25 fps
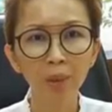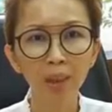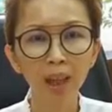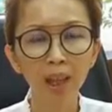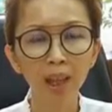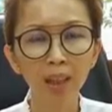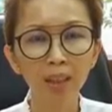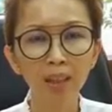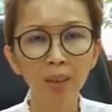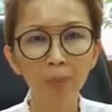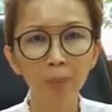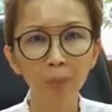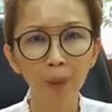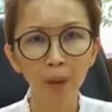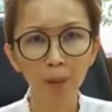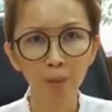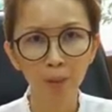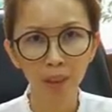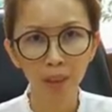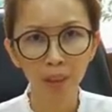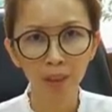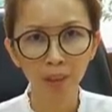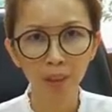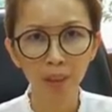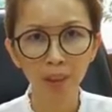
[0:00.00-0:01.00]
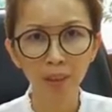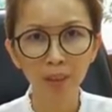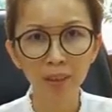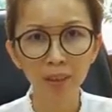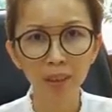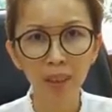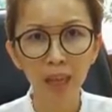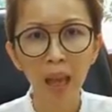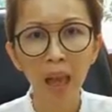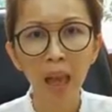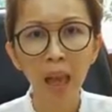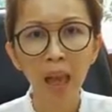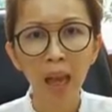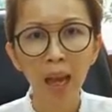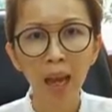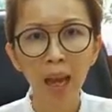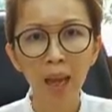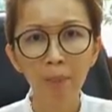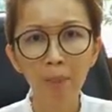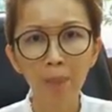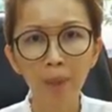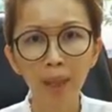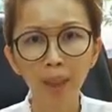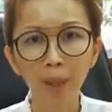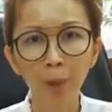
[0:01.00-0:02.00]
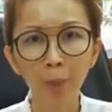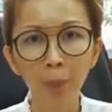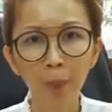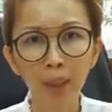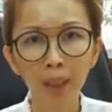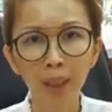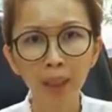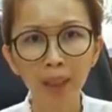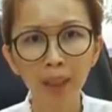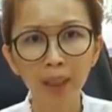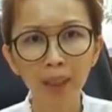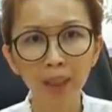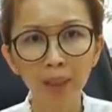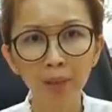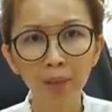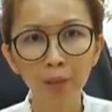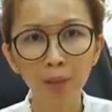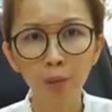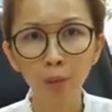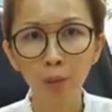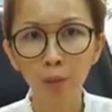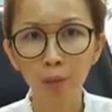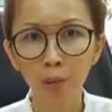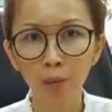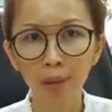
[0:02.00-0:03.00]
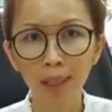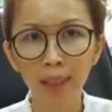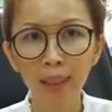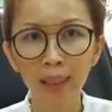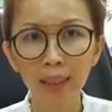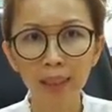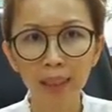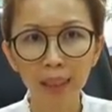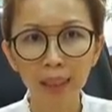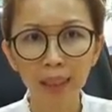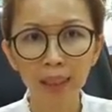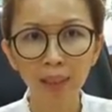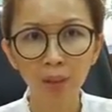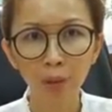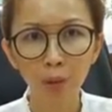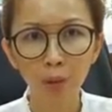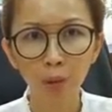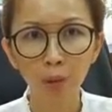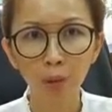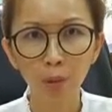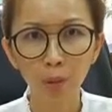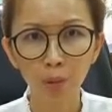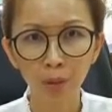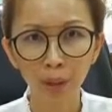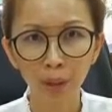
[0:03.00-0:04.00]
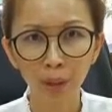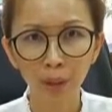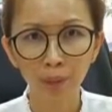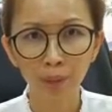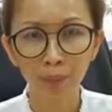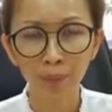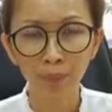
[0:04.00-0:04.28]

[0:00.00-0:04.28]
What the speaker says: explorations and manipulatives to train these children.